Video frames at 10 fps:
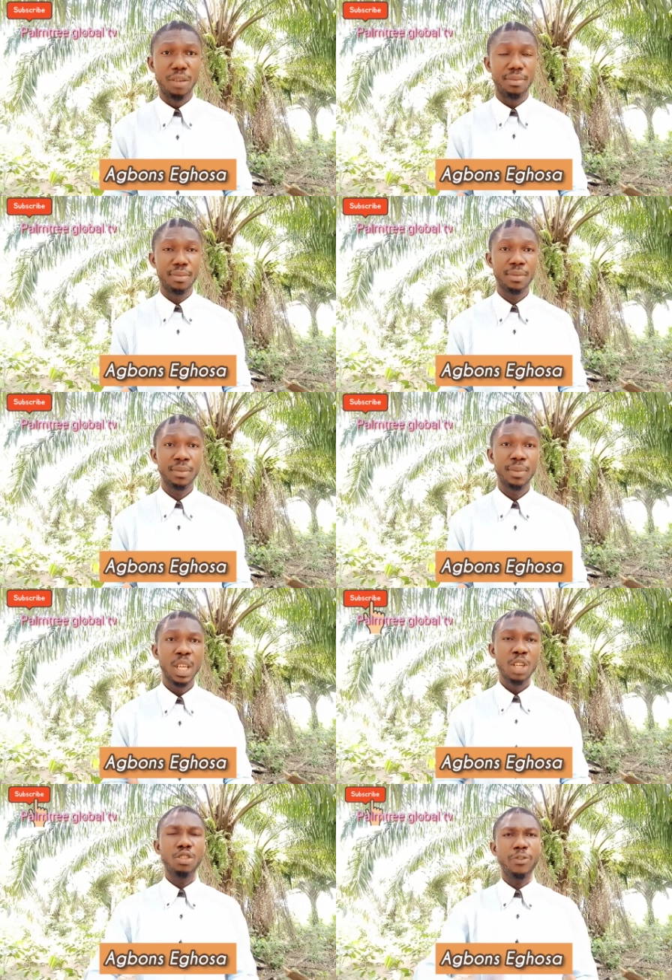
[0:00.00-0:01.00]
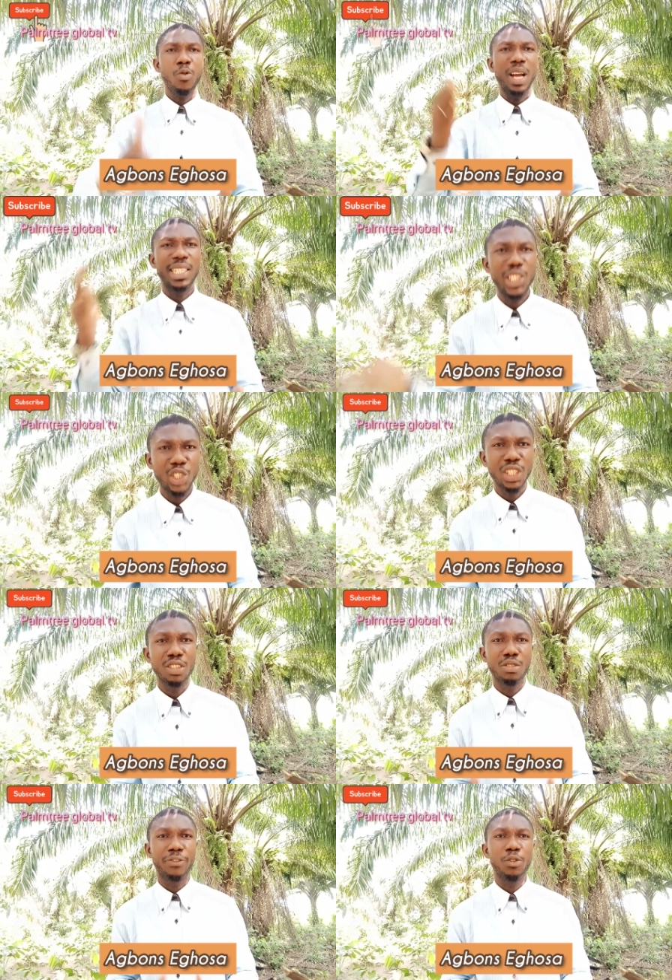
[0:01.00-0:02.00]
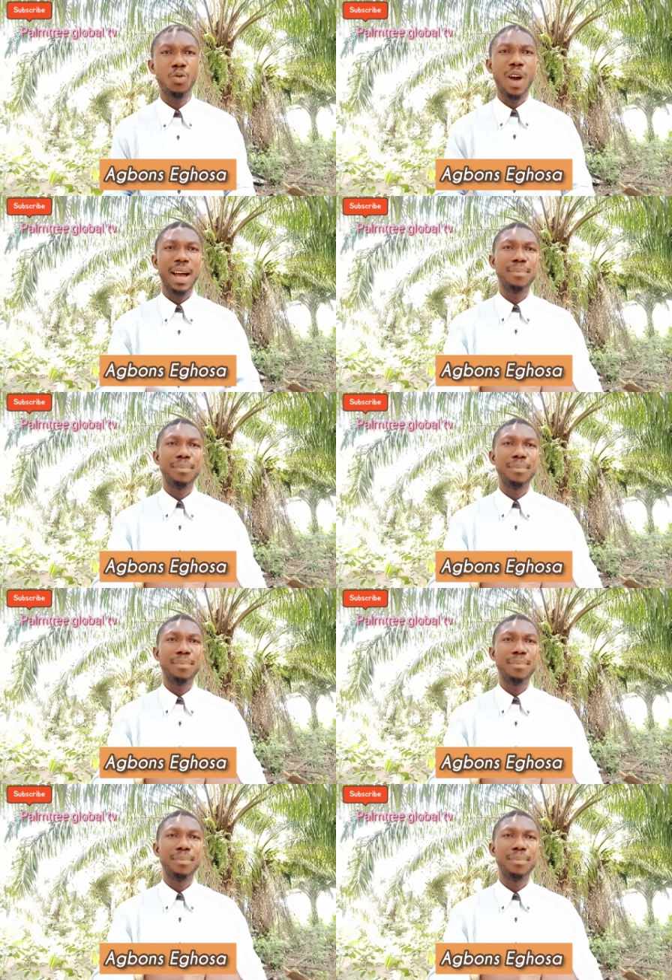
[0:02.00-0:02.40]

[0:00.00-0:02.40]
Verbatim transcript: Beautiful. If you have the market, no problem.